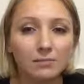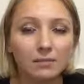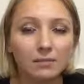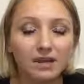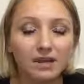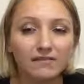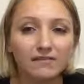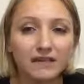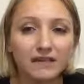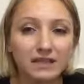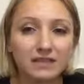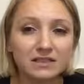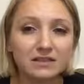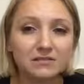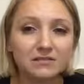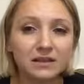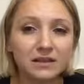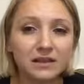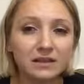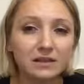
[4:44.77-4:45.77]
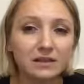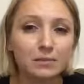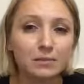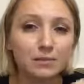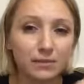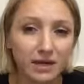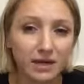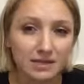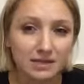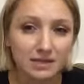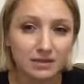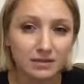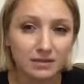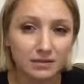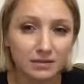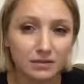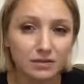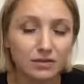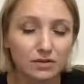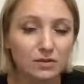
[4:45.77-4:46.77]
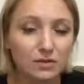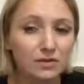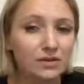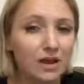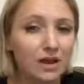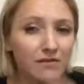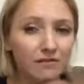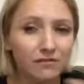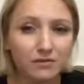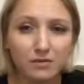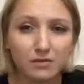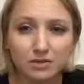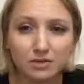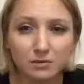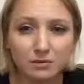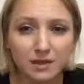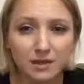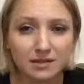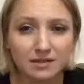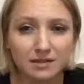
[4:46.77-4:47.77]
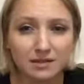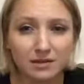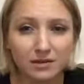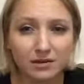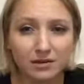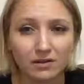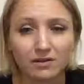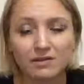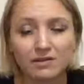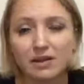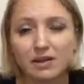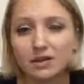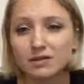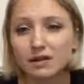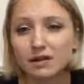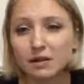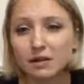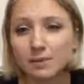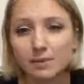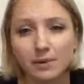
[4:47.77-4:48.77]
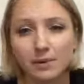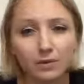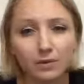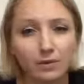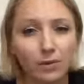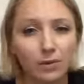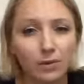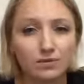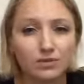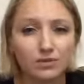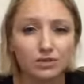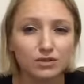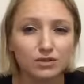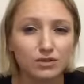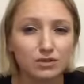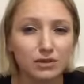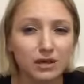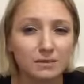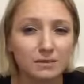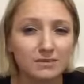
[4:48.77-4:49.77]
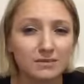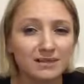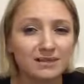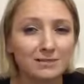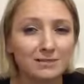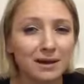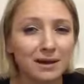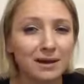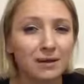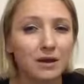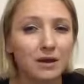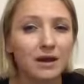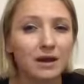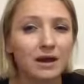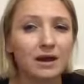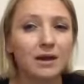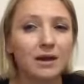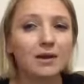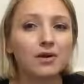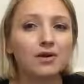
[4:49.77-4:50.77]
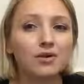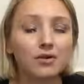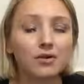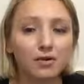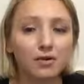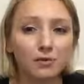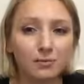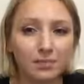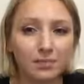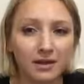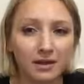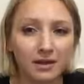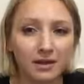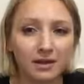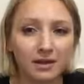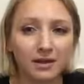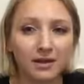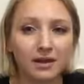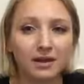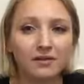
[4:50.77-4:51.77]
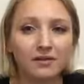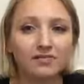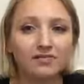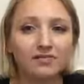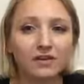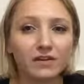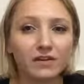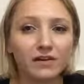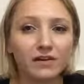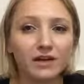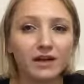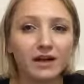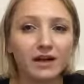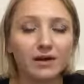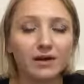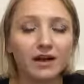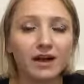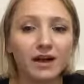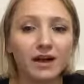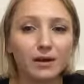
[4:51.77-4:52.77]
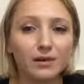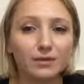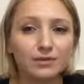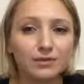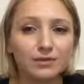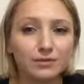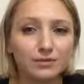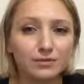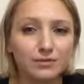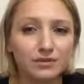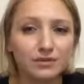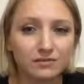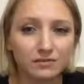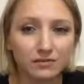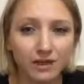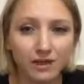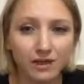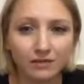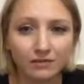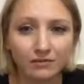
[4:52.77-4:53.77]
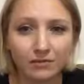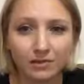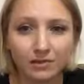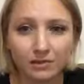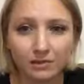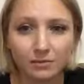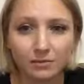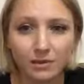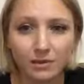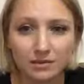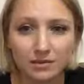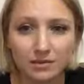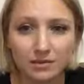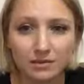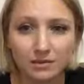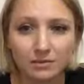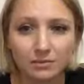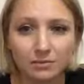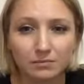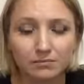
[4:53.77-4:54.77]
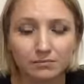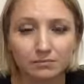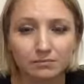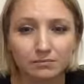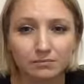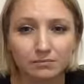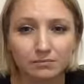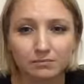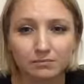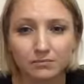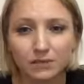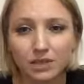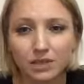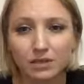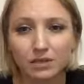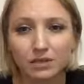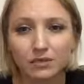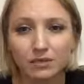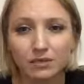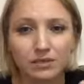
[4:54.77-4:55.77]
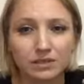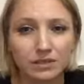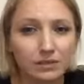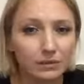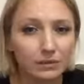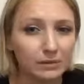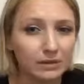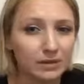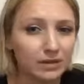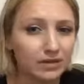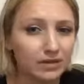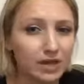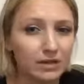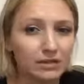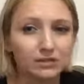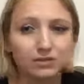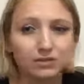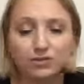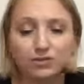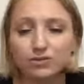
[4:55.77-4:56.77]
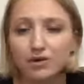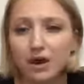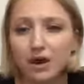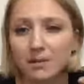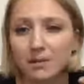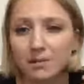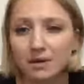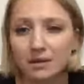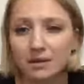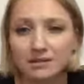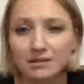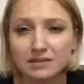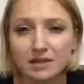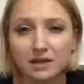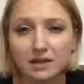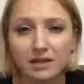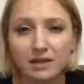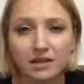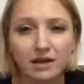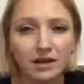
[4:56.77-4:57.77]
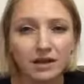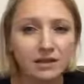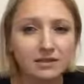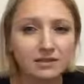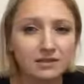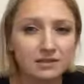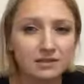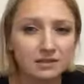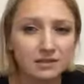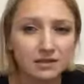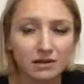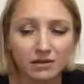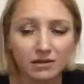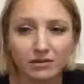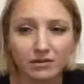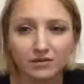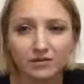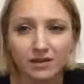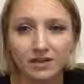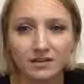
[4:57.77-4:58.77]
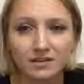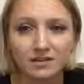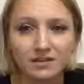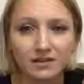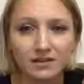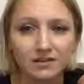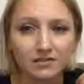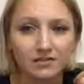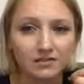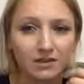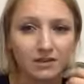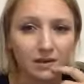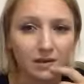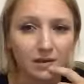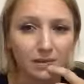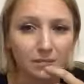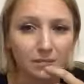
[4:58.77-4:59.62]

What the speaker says: be effective in the present. So it's not future-based at all. It's not talking about goals and dreams. It's about coping and figuring out how to survive in the present. Dealing with childhood trauma, stuck thoughts, all of that stuff,